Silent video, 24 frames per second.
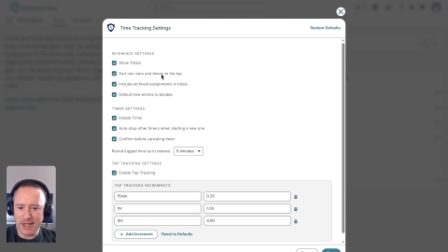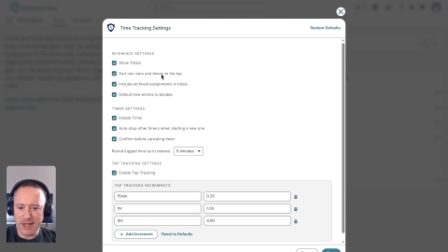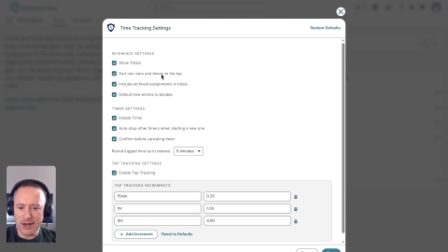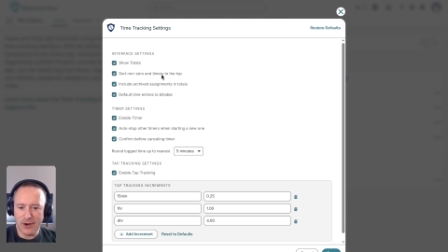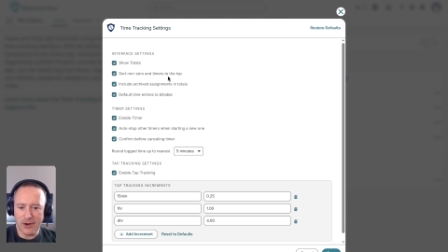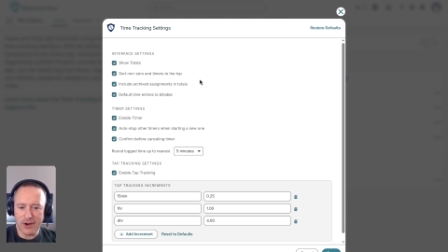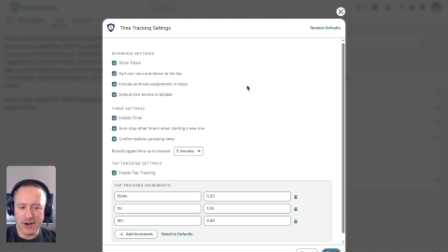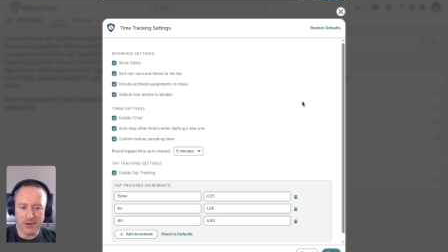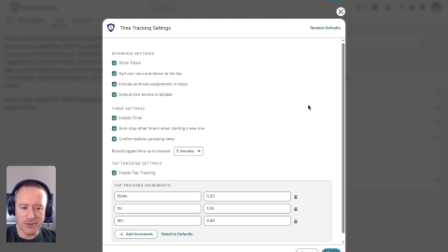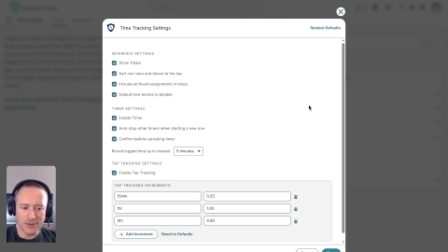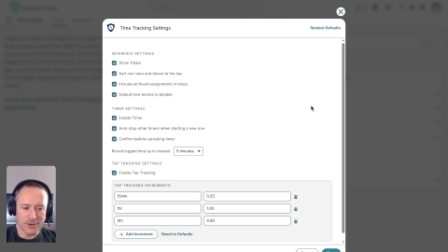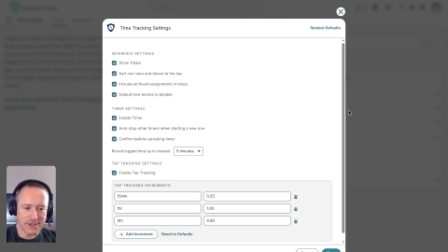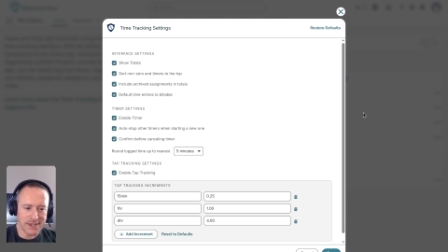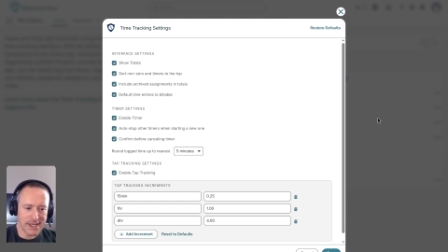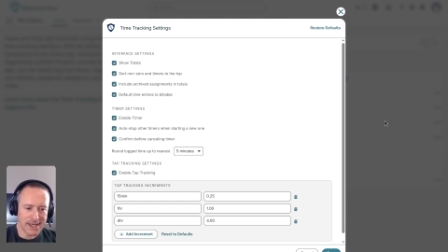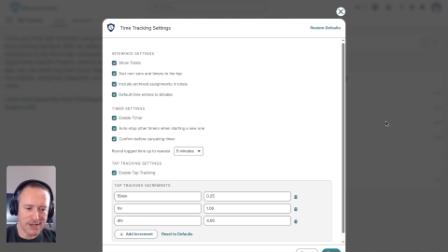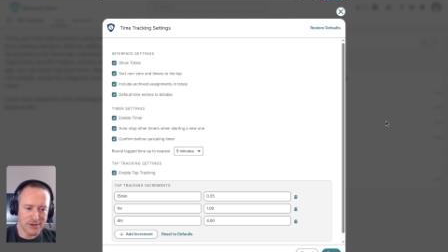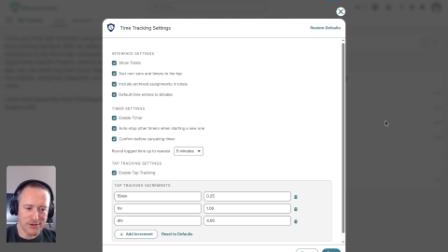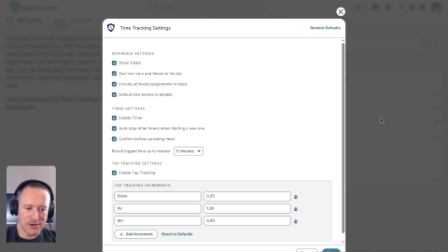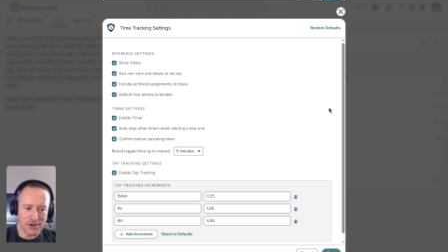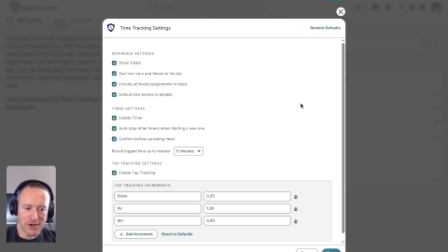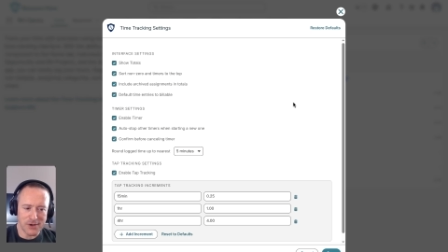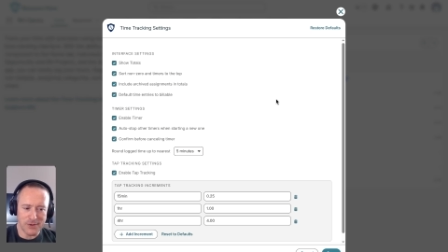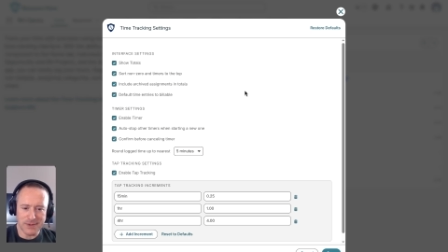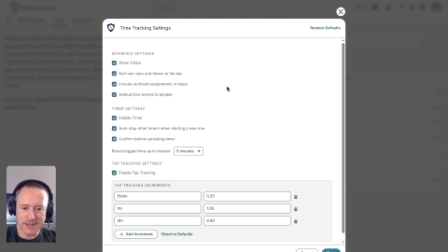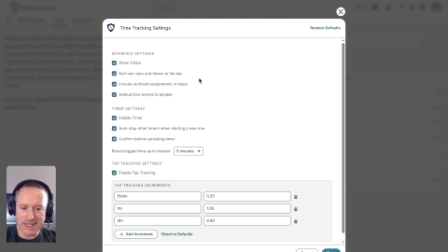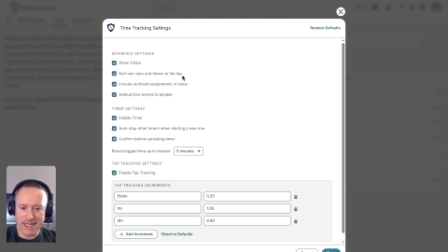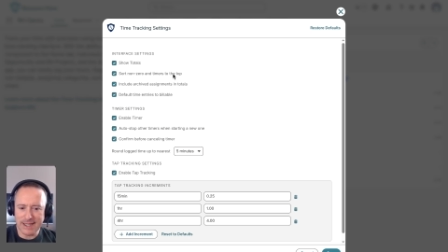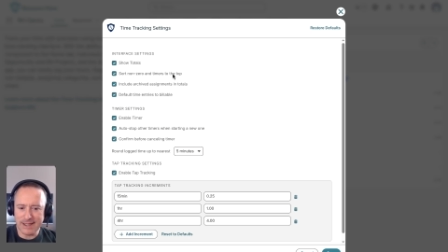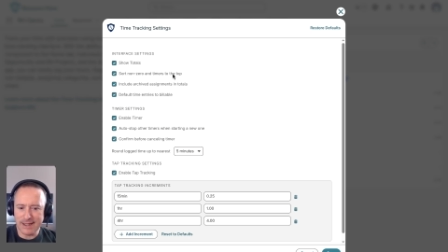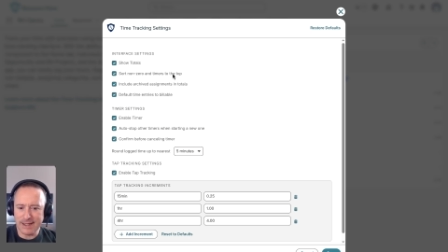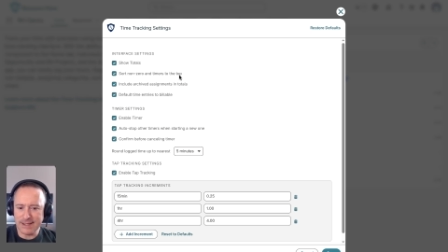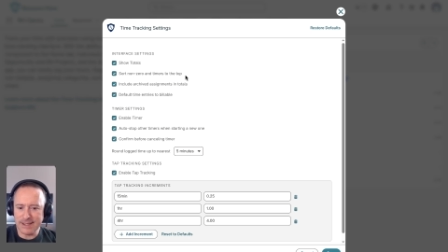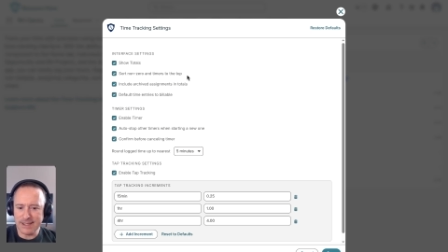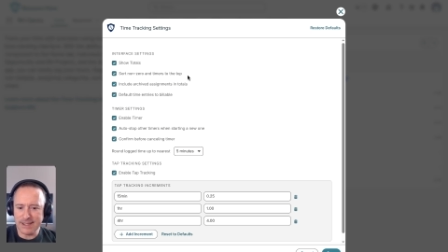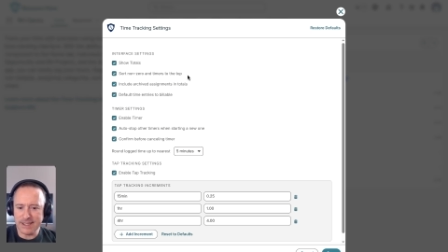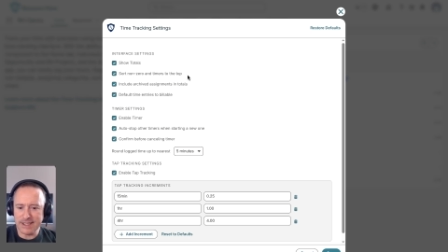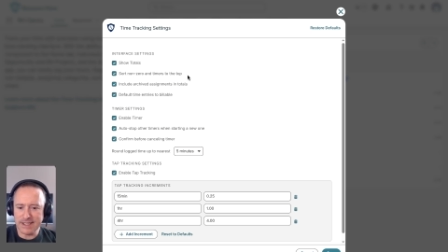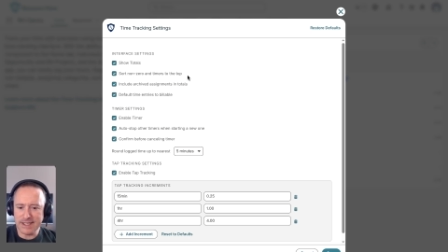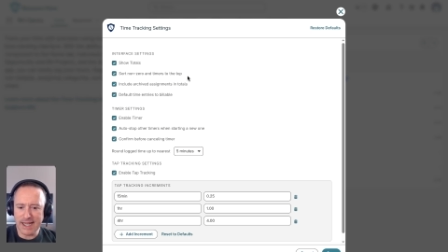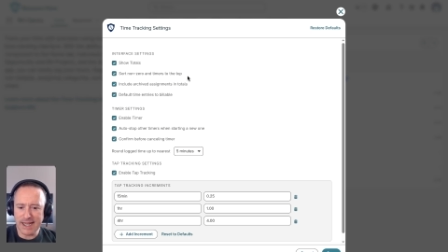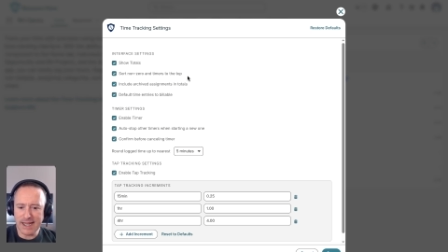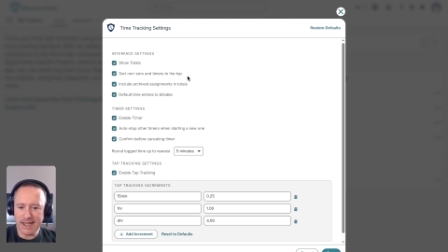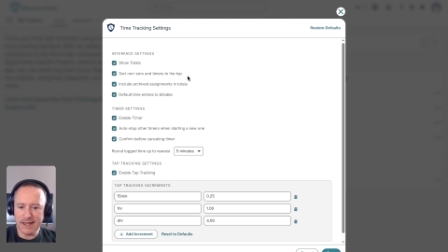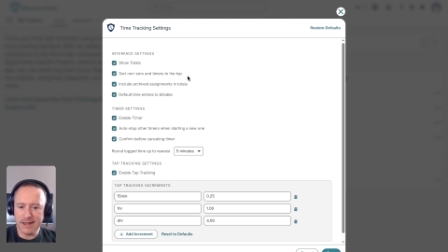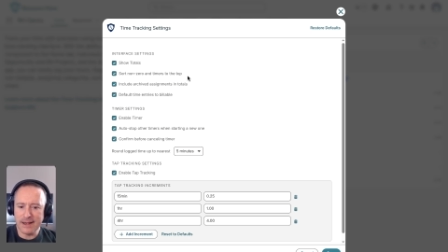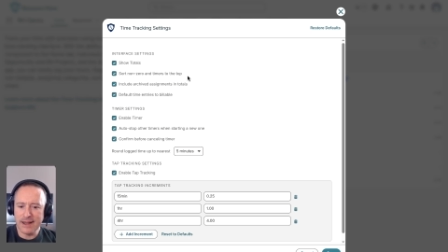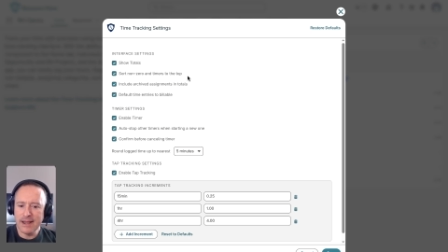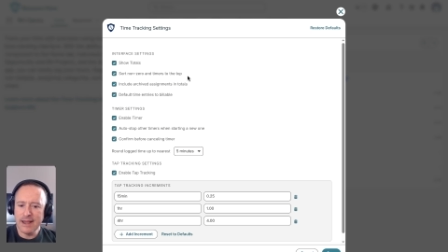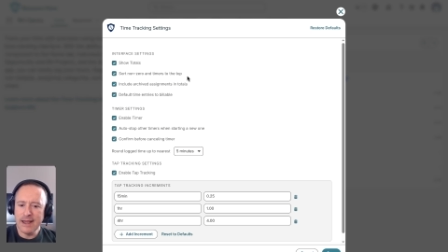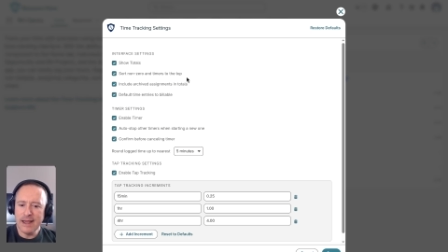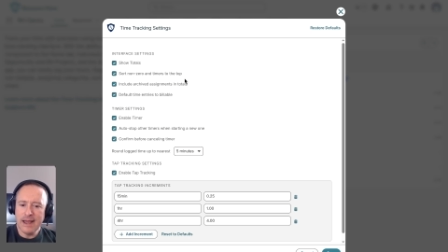that on and we'll take a look at what that does in a second.